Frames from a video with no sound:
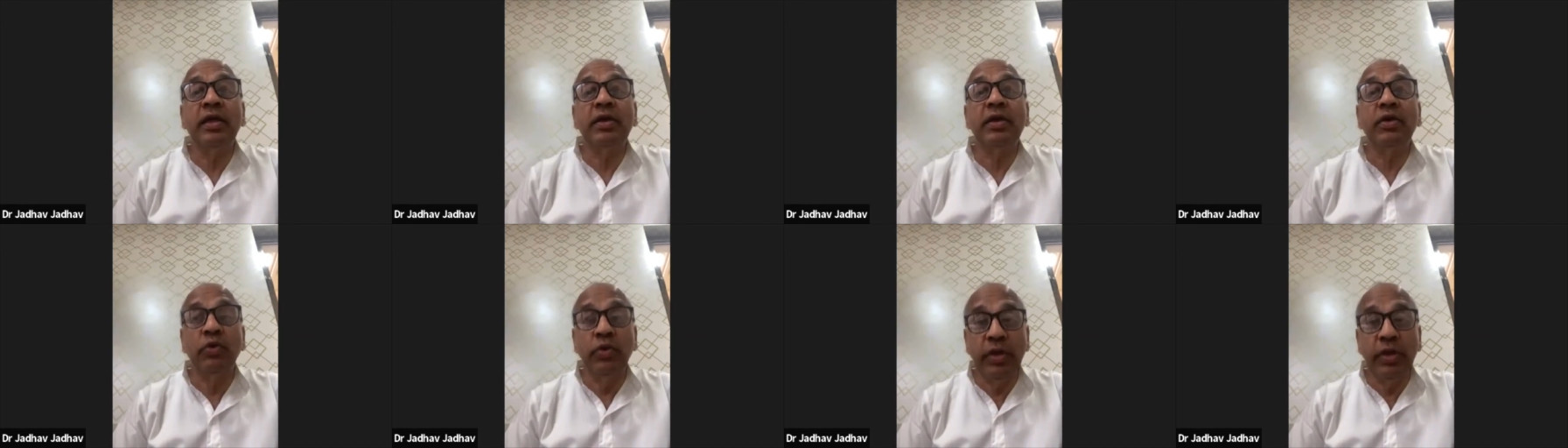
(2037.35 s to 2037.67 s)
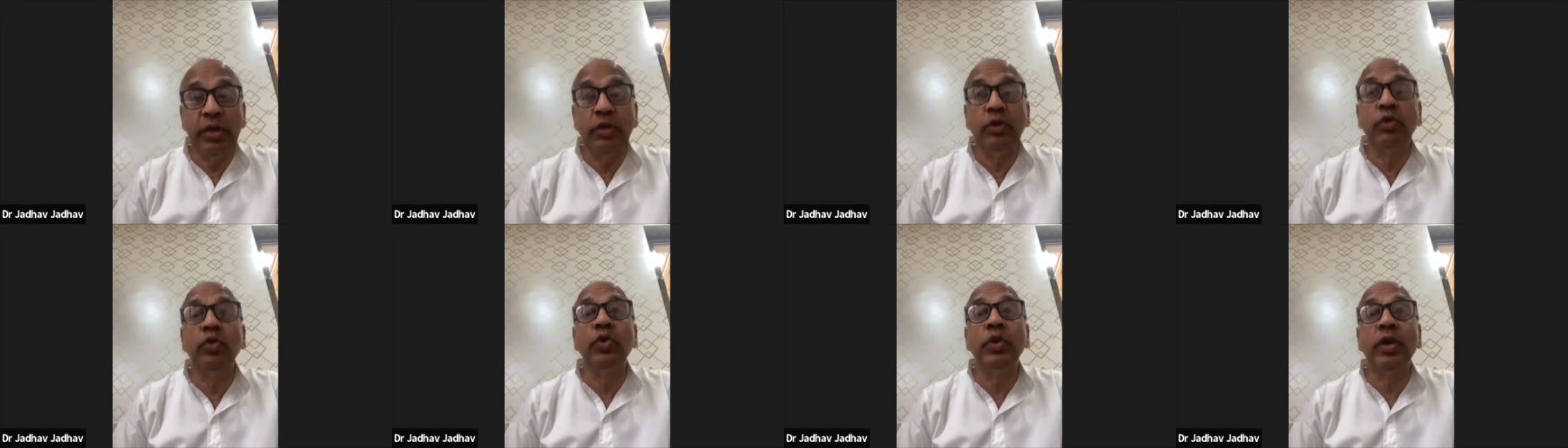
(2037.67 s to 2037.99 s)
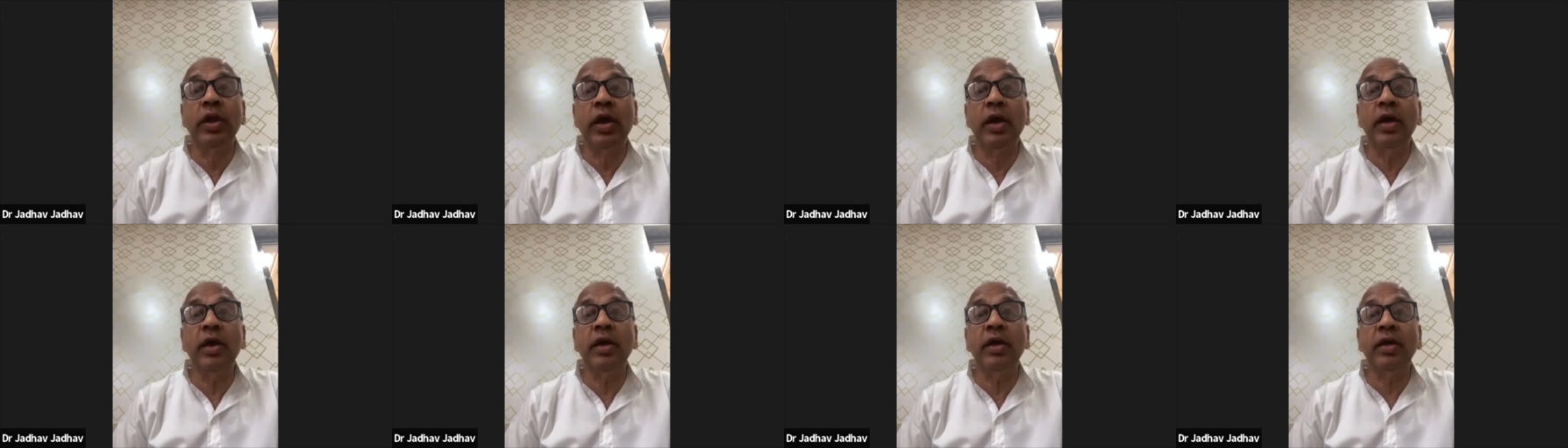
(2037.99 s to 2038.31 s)

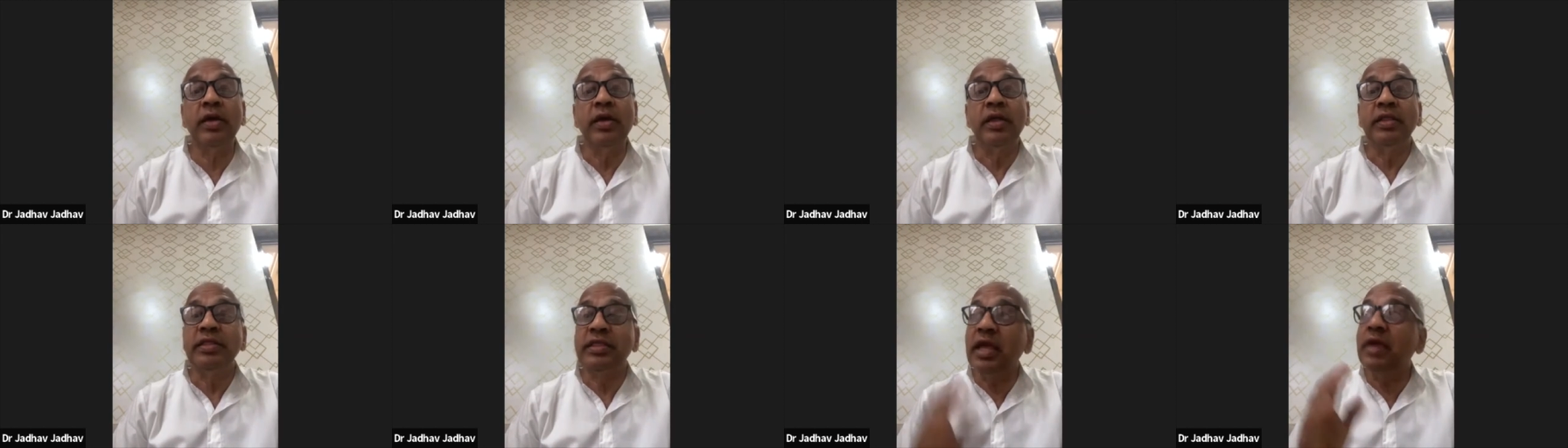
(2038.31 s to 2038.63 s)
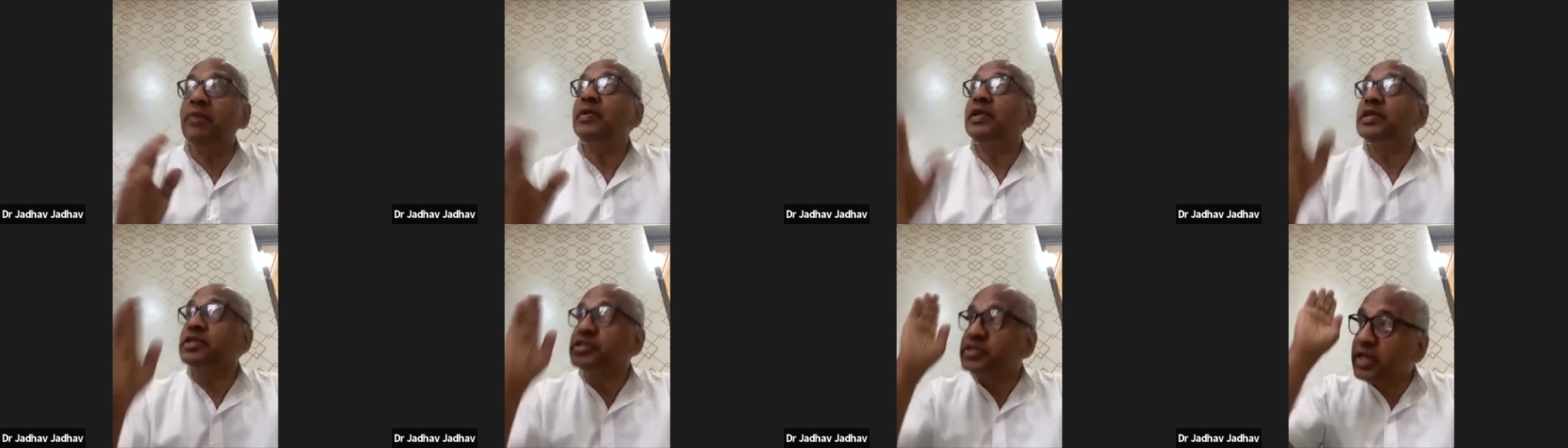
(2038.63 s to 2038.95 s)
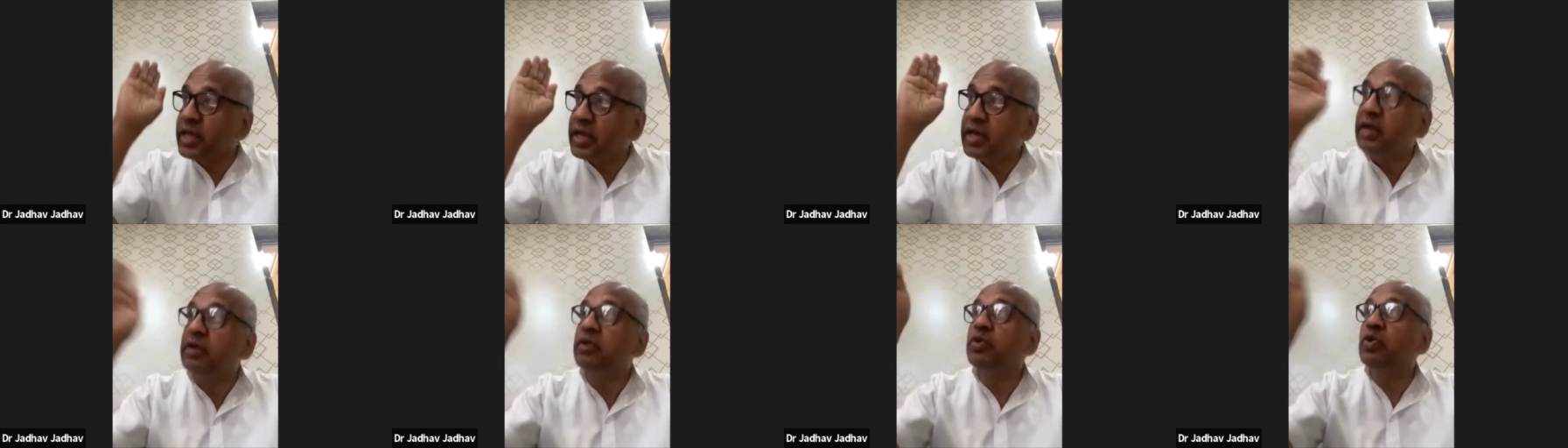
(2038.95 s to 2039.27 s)
they will
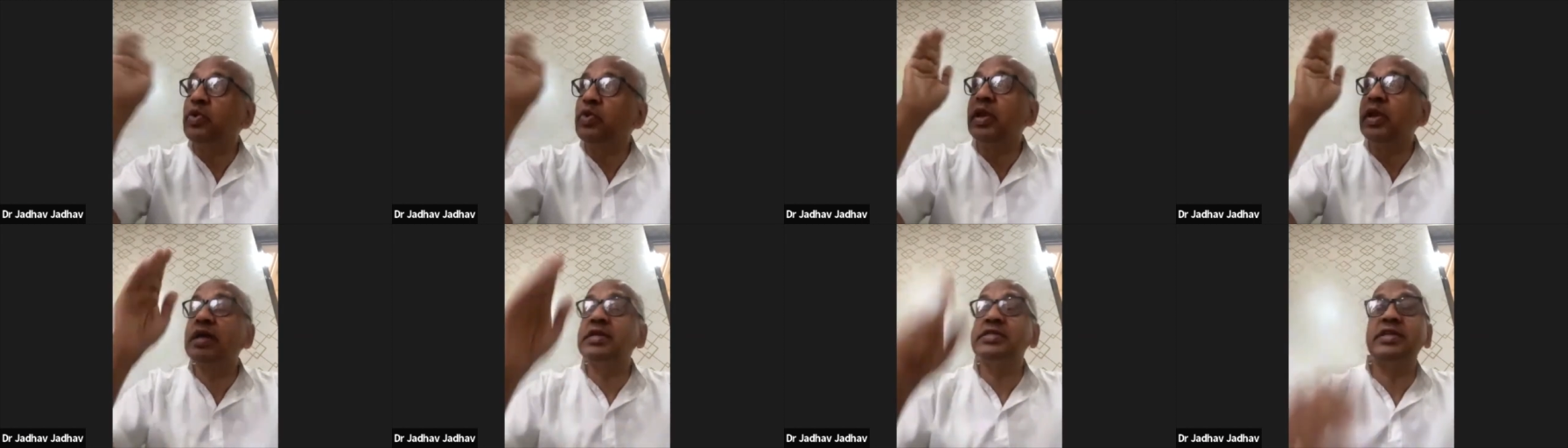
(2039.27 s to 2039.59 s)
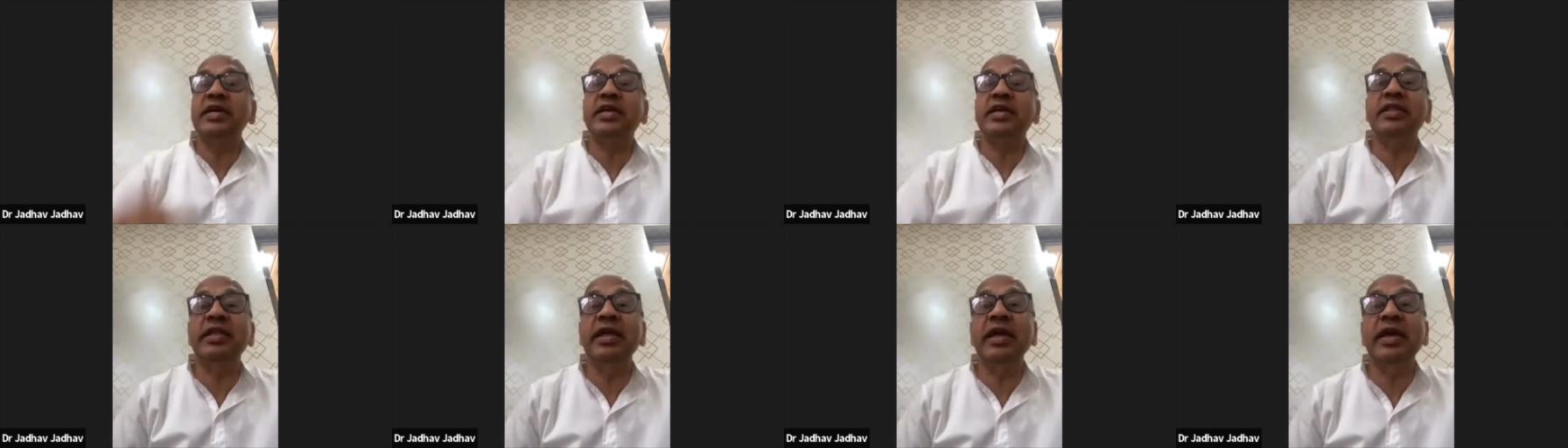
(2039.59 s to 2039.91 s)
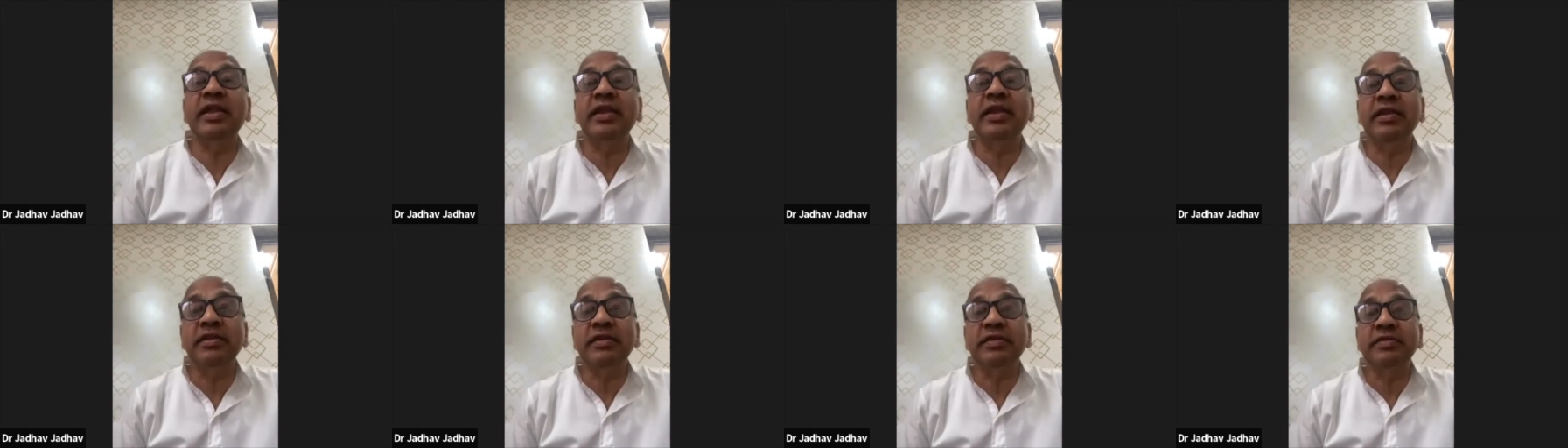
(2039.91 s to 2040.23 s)
say gunas are
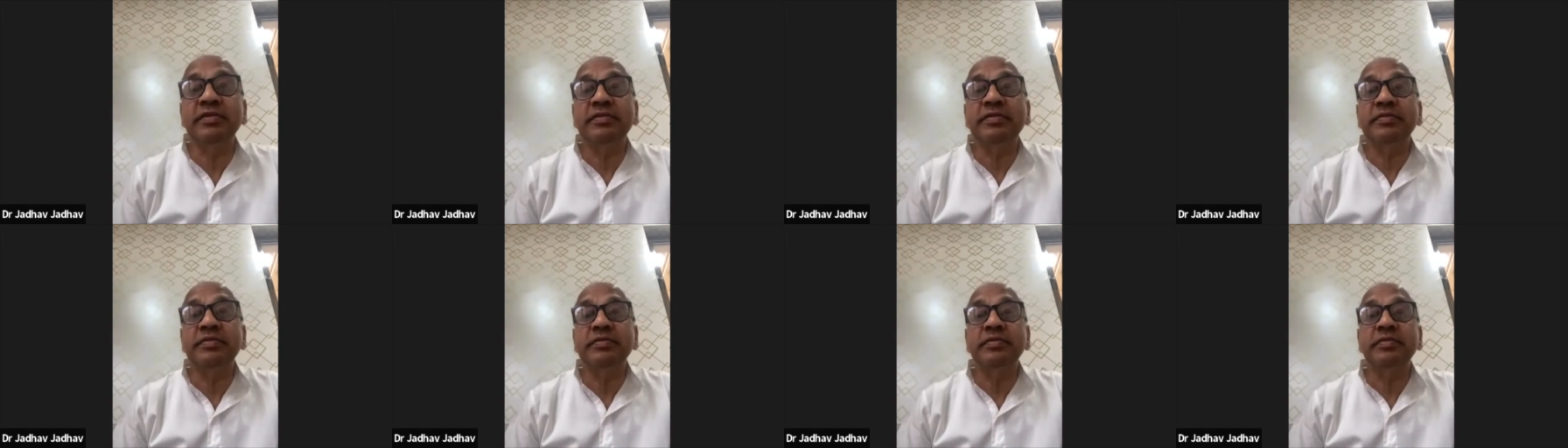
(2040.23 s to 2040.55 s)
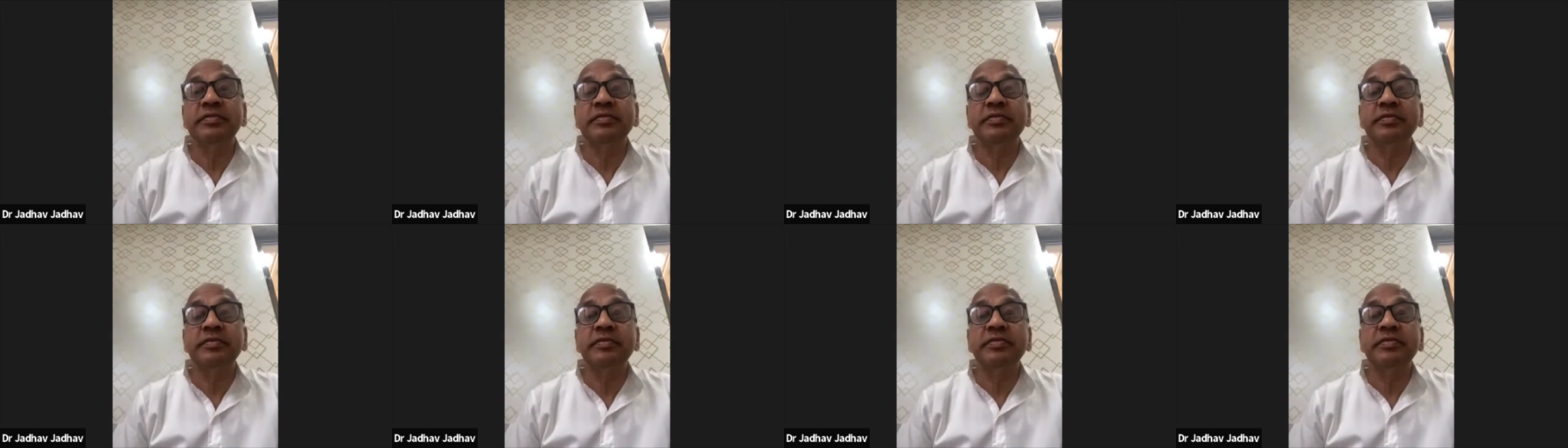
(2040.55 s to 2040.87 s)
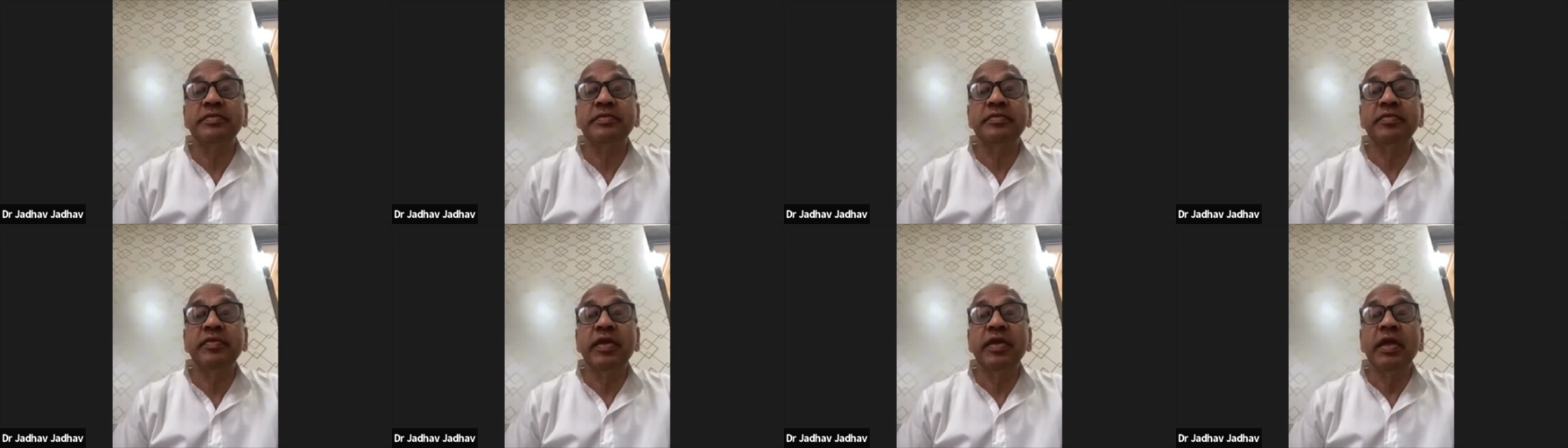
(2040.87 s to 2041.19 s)
there.
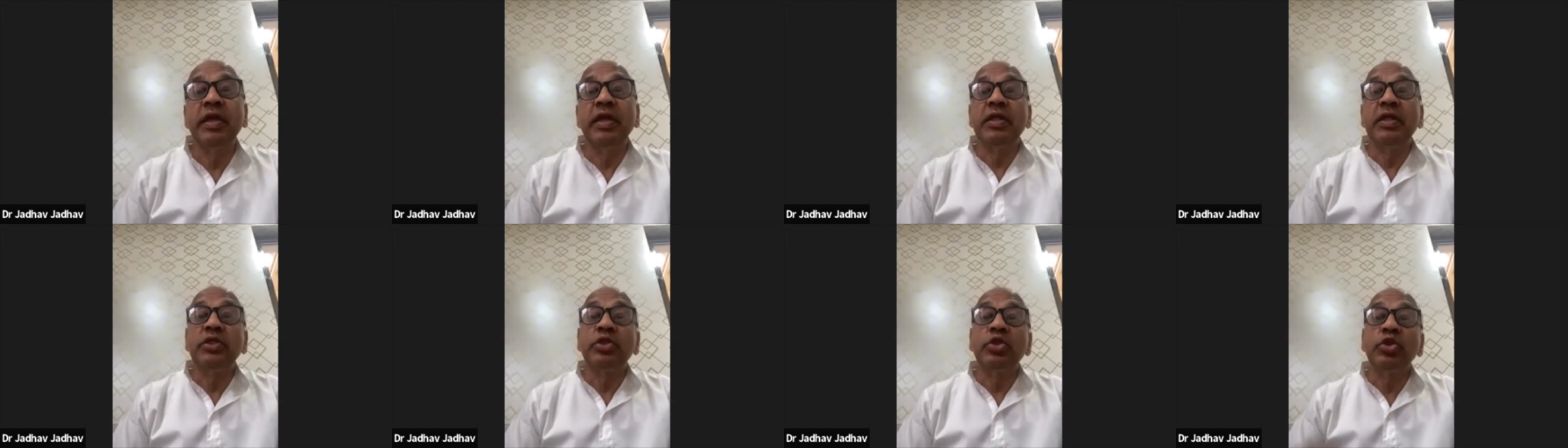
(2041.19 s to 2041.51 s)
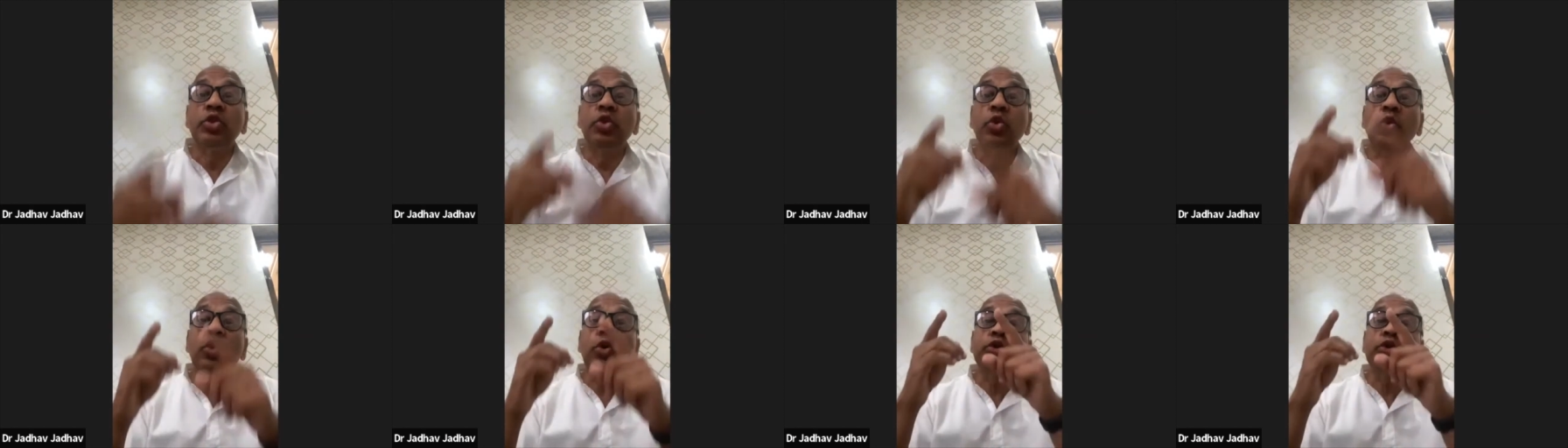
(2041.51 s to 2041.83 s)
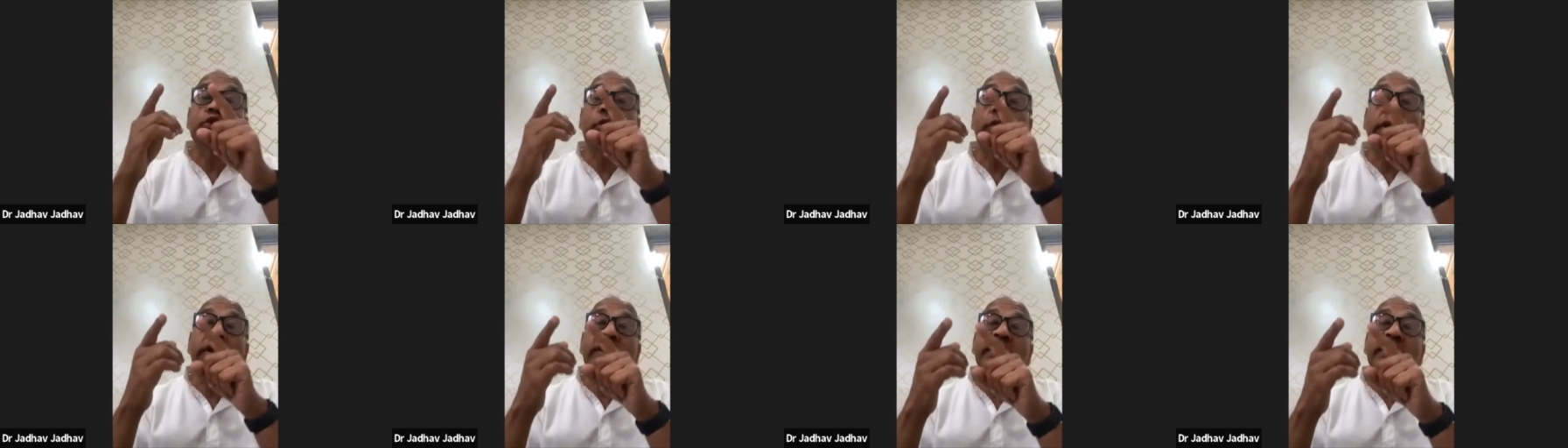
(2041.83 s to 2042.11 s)
Those who have